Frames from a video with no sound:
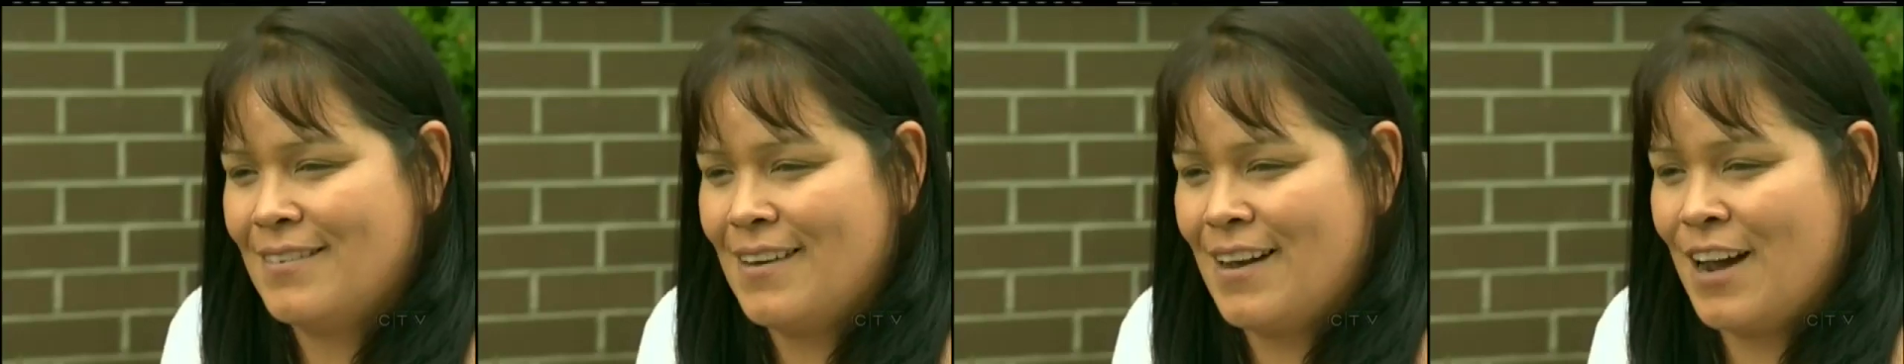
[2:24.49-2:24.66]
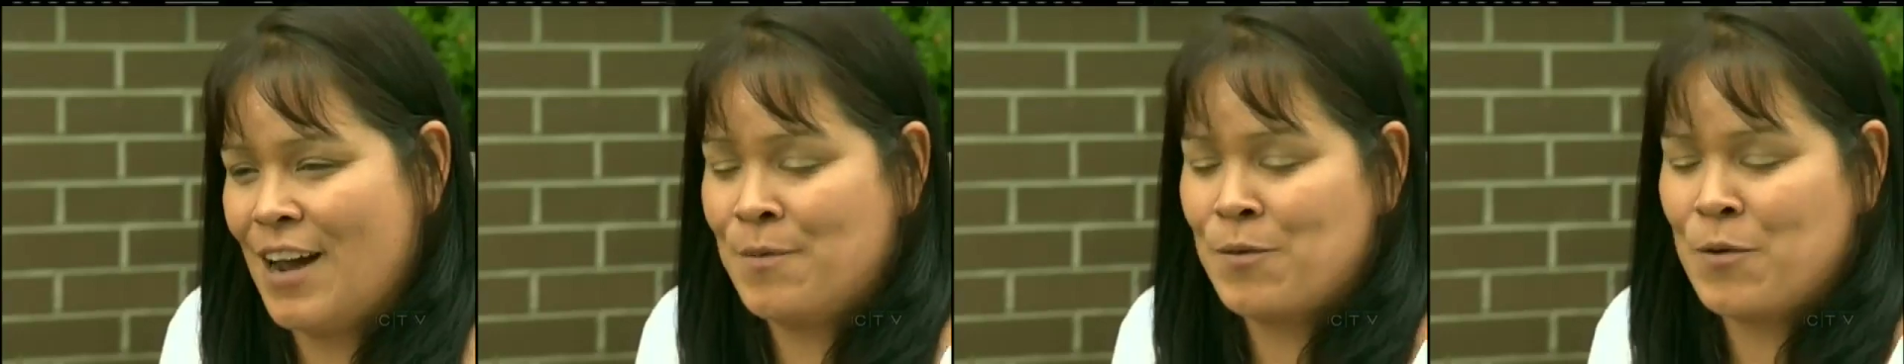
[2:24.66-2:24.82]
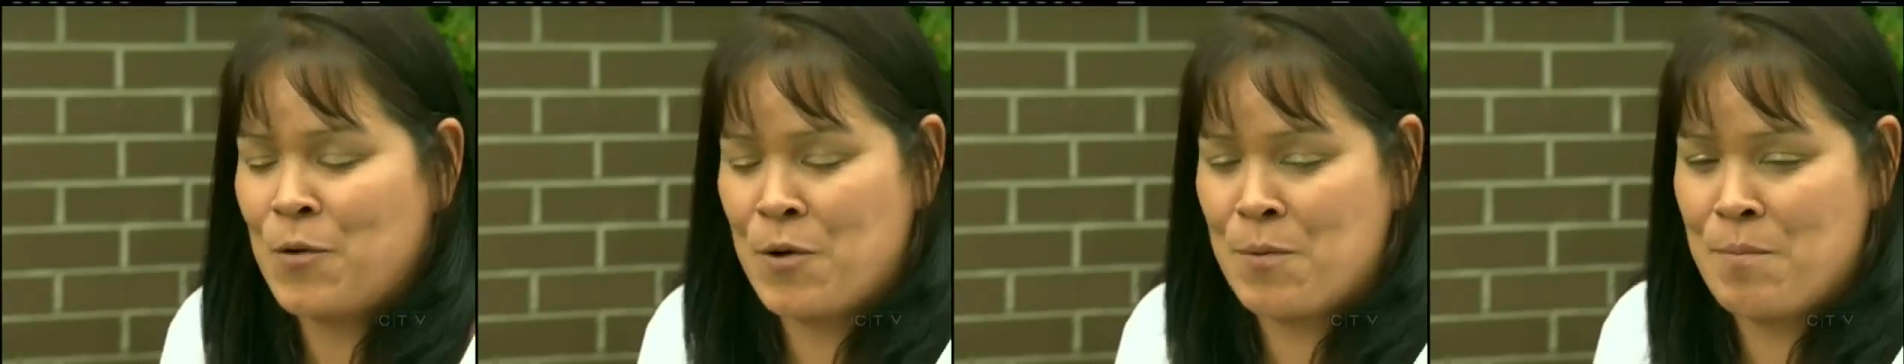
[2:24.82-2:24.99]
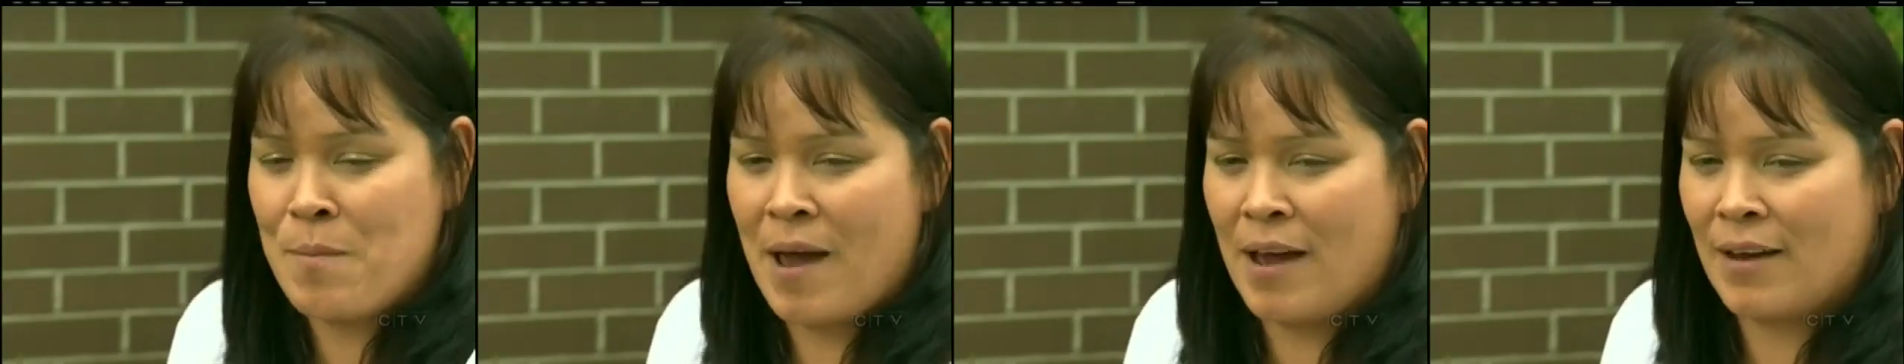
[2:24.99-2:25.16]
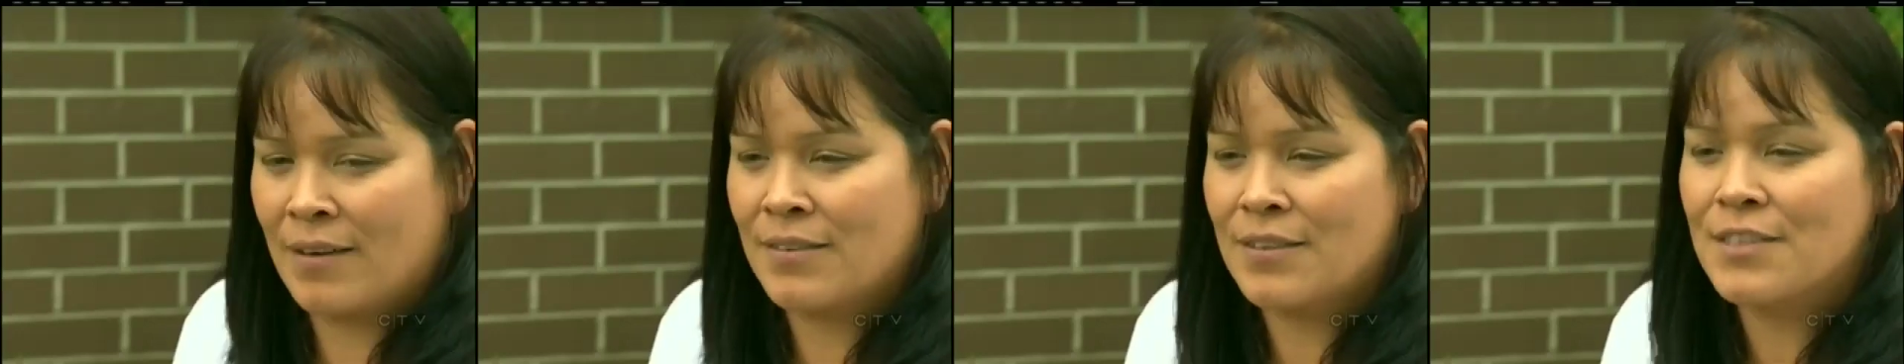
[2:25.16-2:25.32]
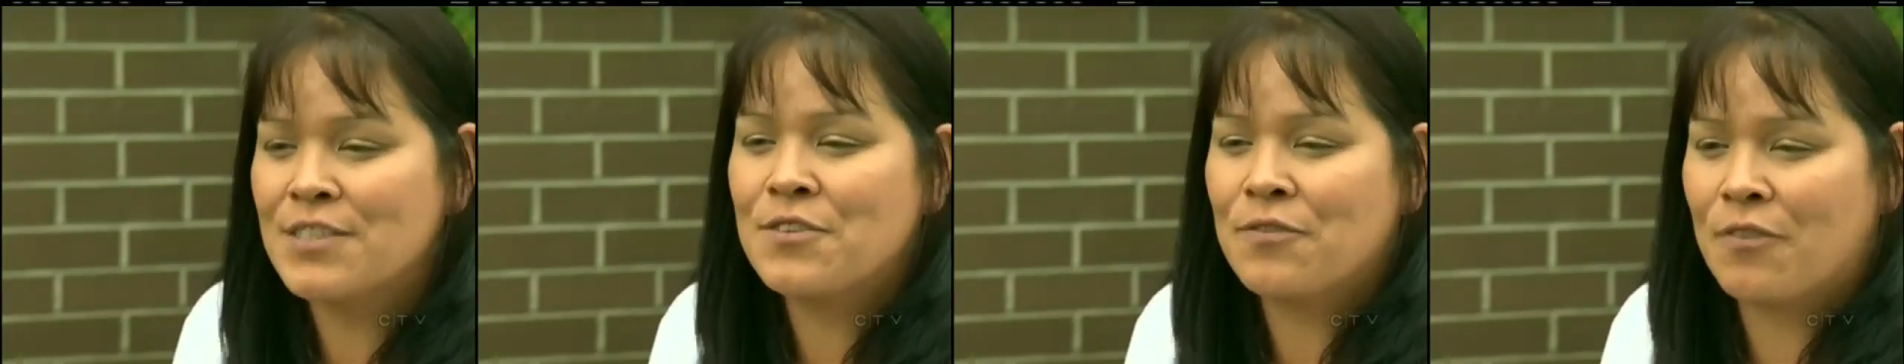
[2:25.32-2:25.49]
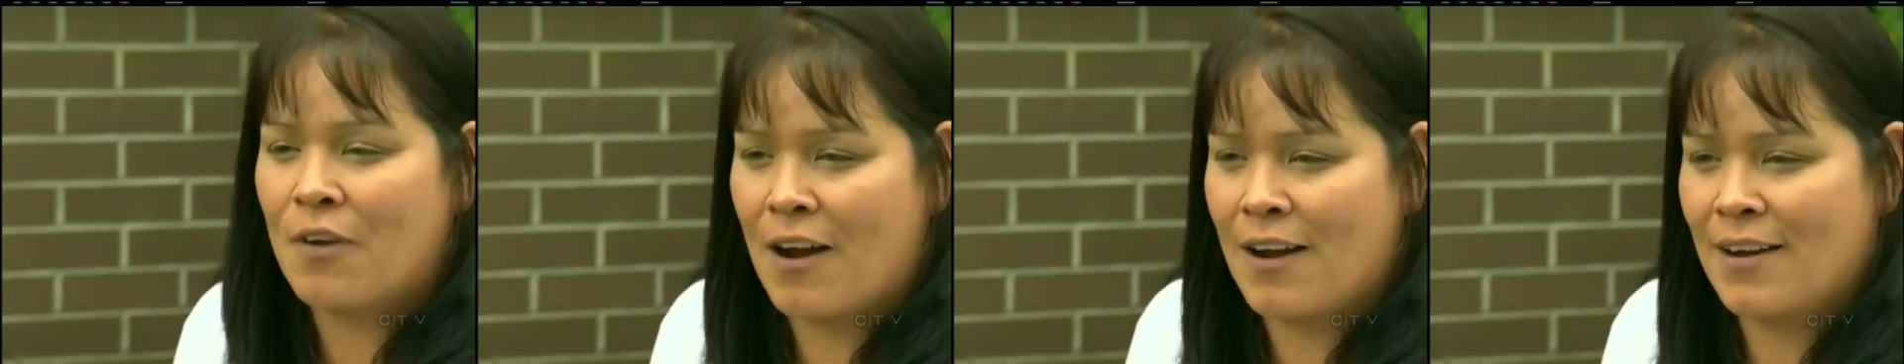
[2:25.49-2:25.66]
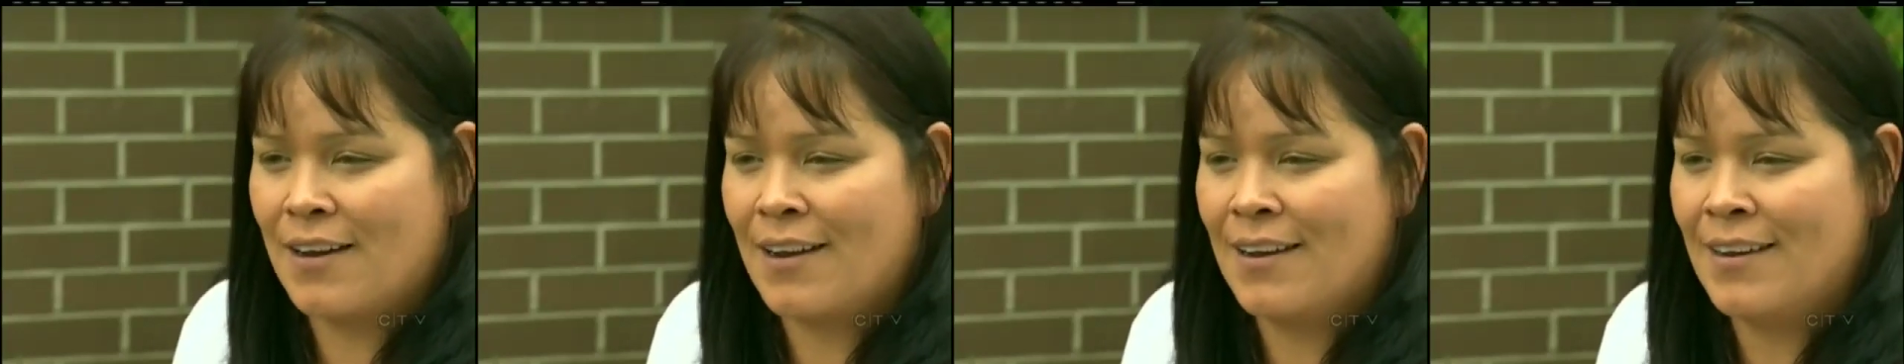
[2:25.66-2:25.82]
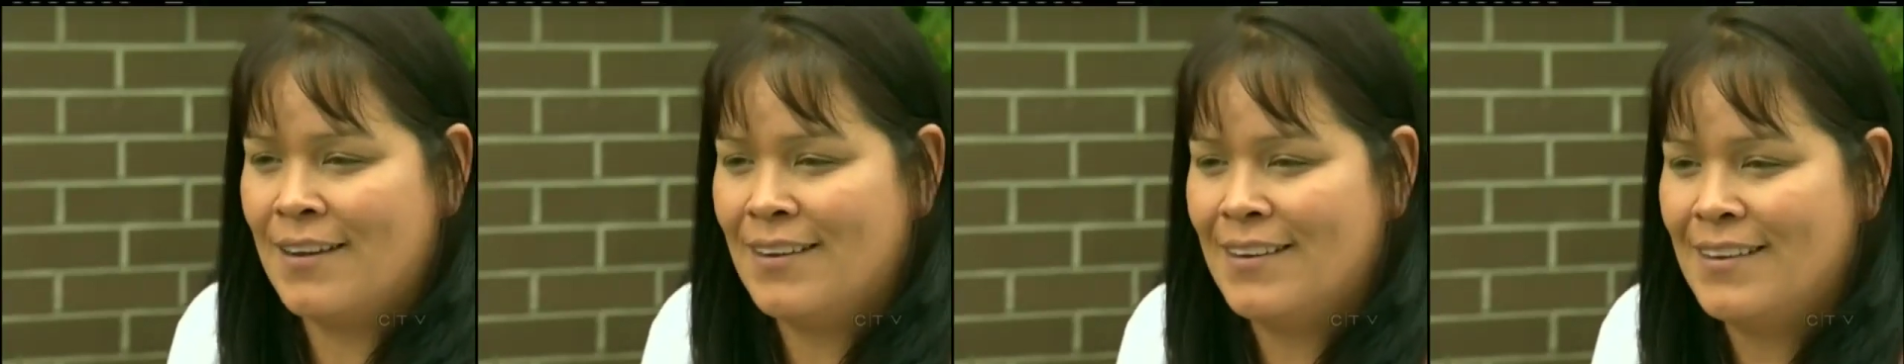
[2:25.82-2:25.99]
I'm going back this
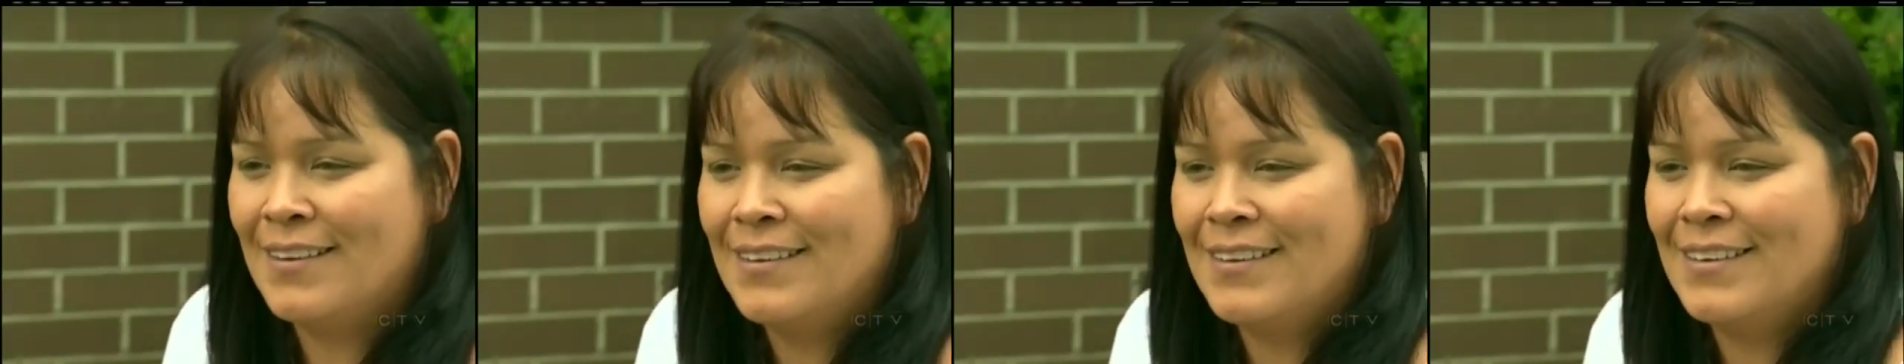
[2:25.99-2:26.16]
Friday.